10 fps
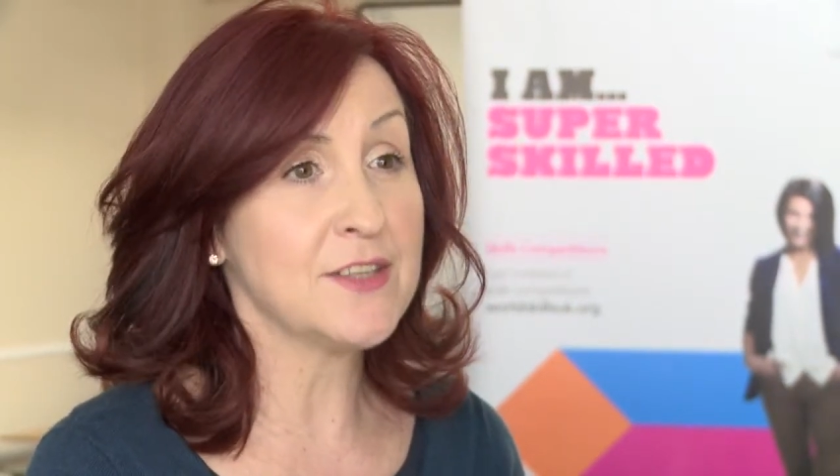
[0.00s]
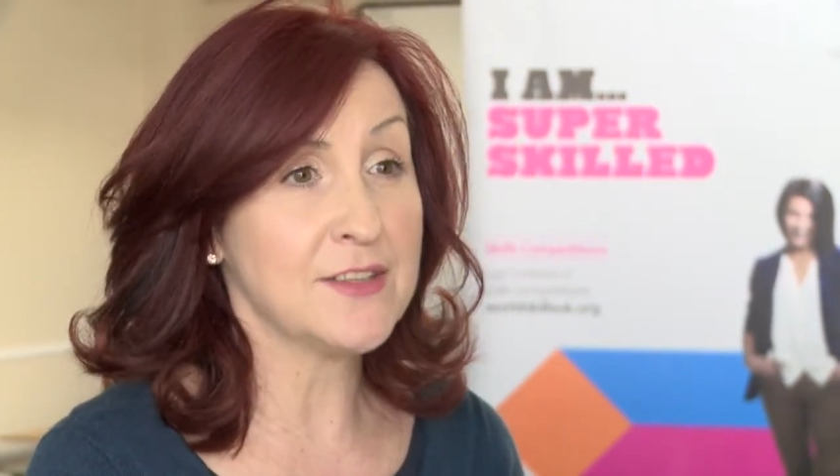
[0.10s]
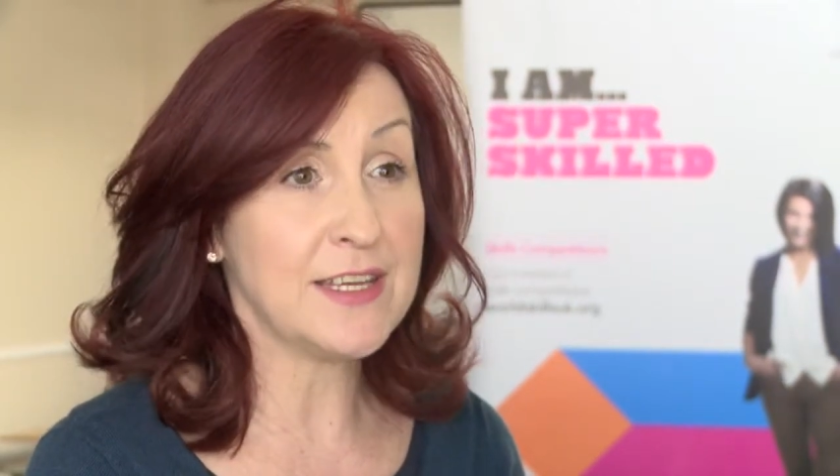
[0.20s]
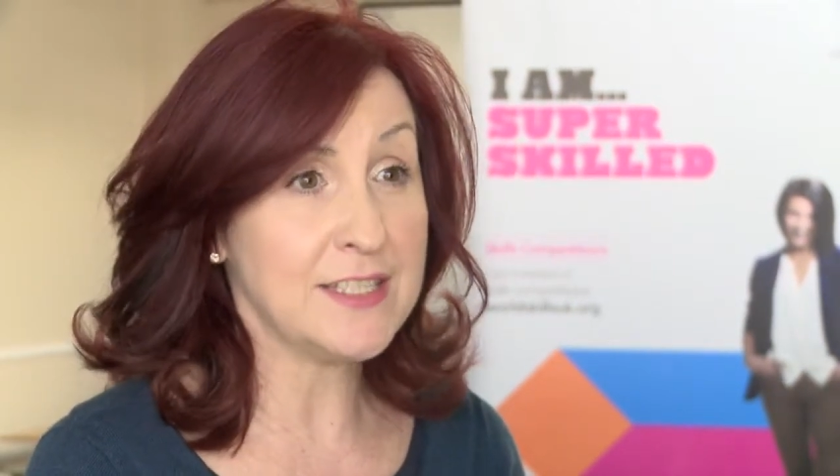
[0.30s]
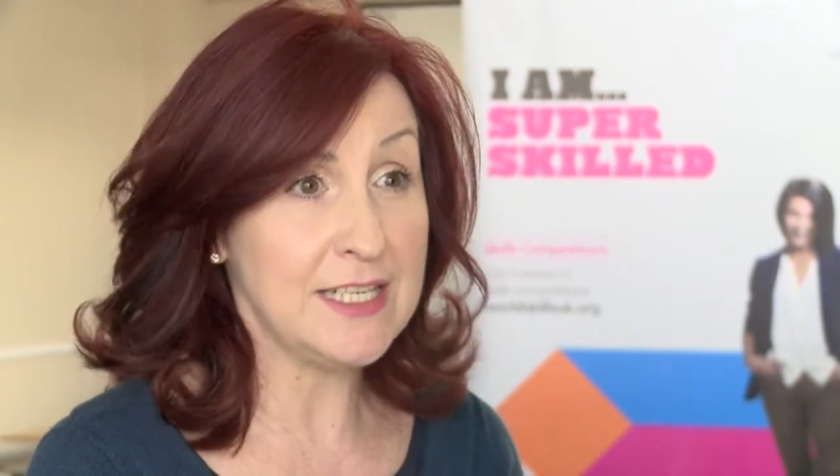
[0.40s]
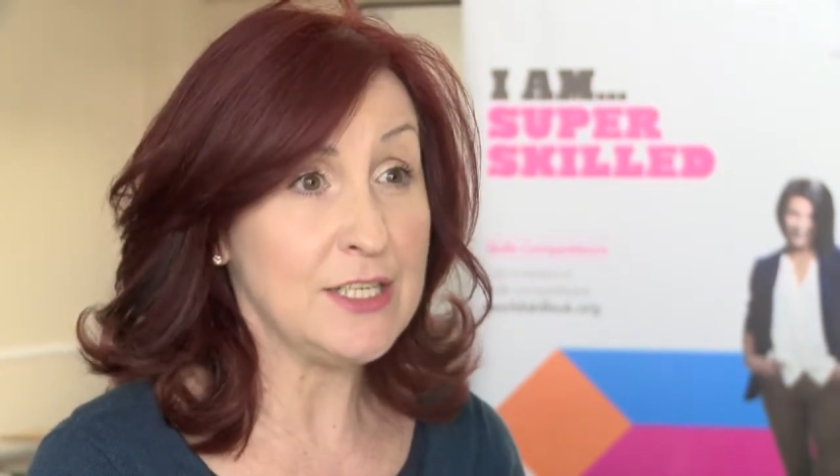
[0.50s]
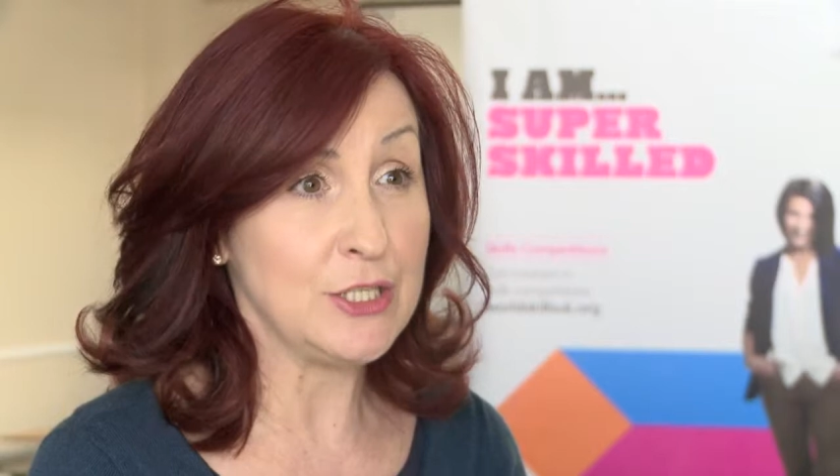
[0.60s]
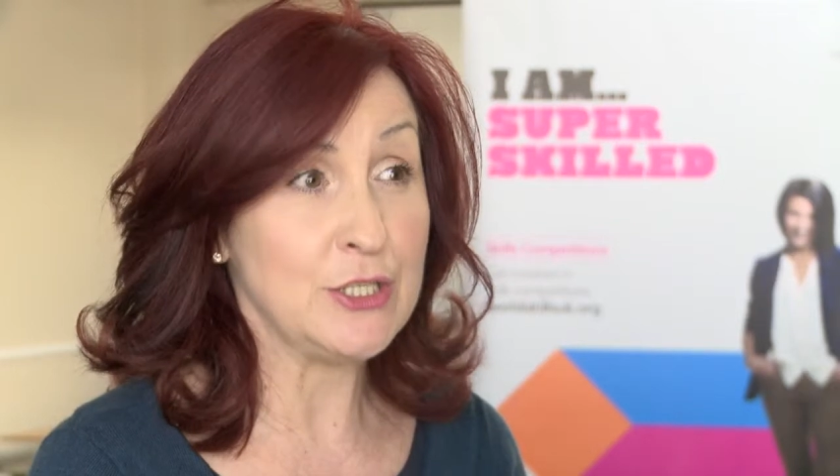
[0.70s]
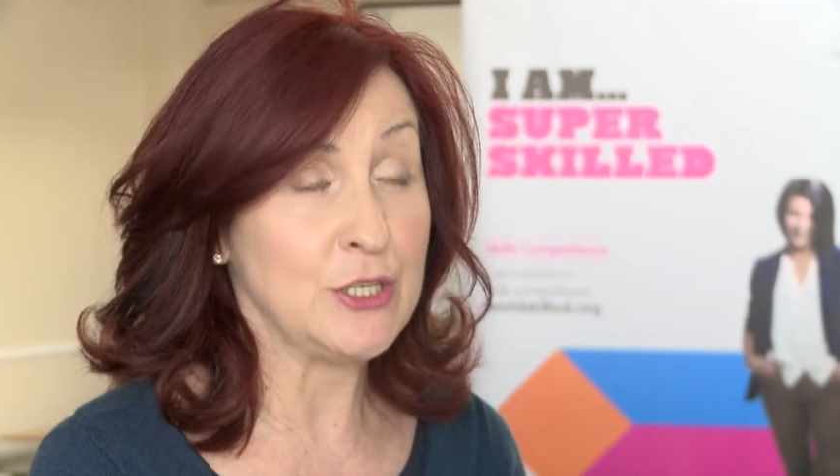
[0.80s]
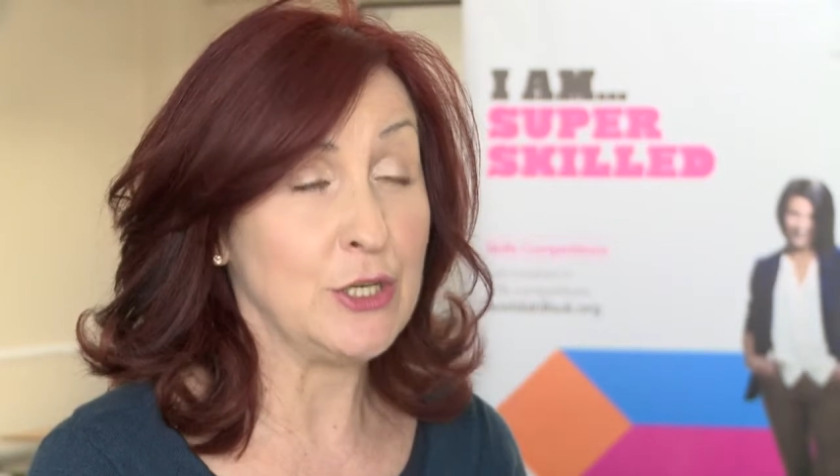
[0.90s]
that they're
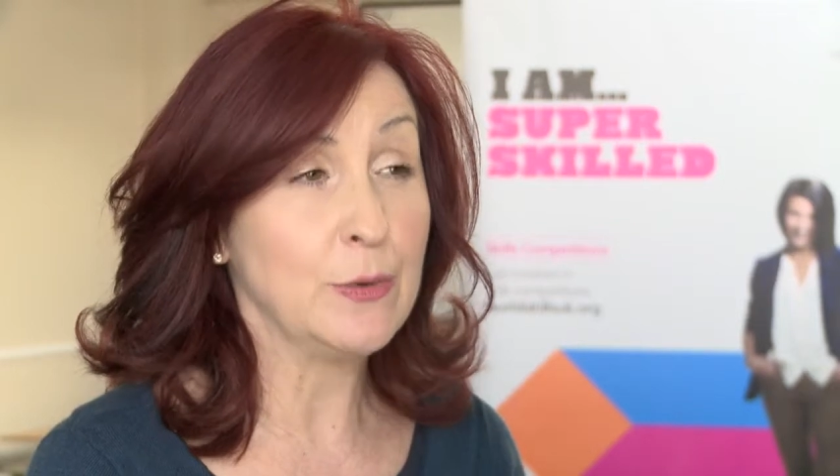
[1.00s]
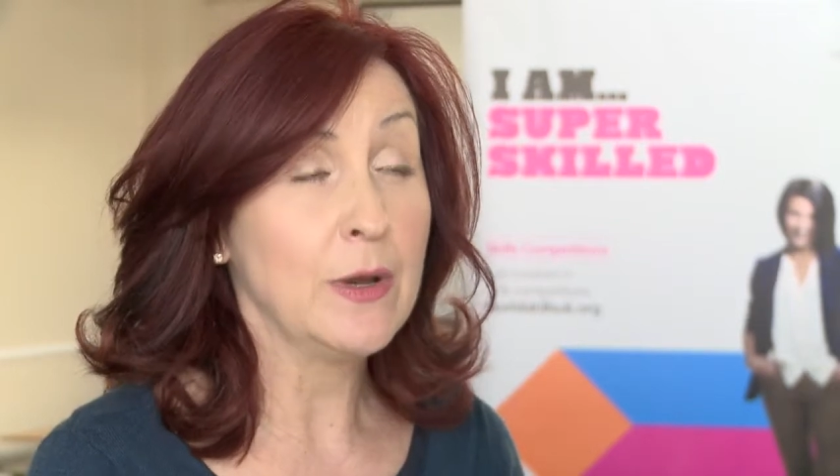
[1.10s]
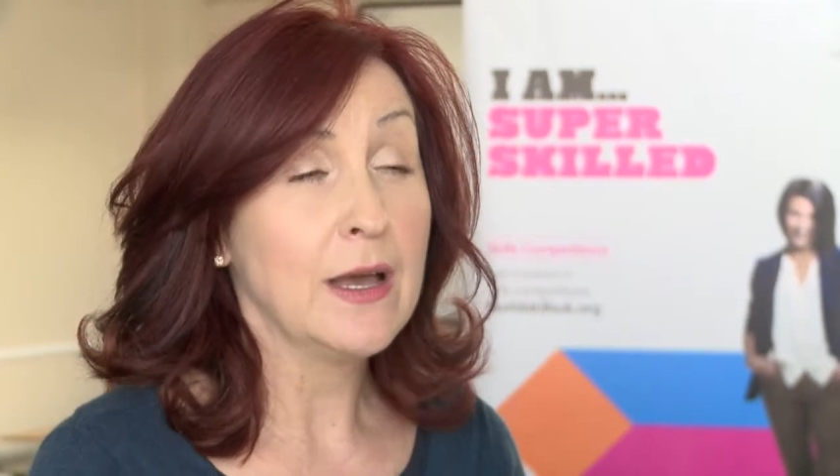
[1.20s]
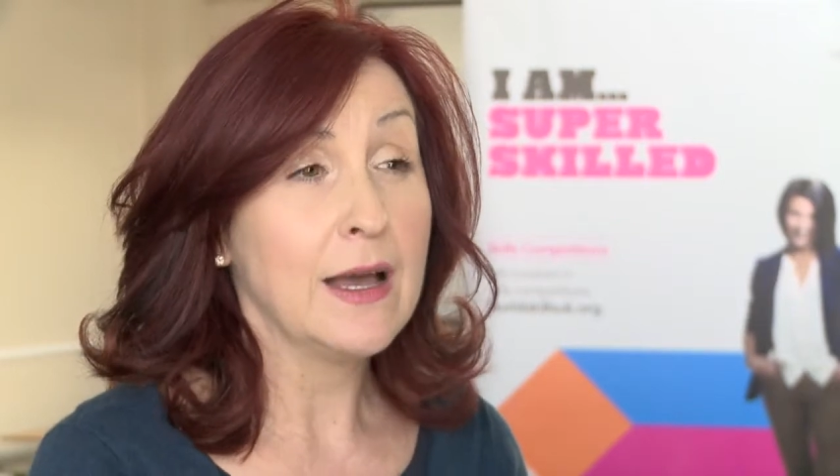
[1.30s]
teaching to,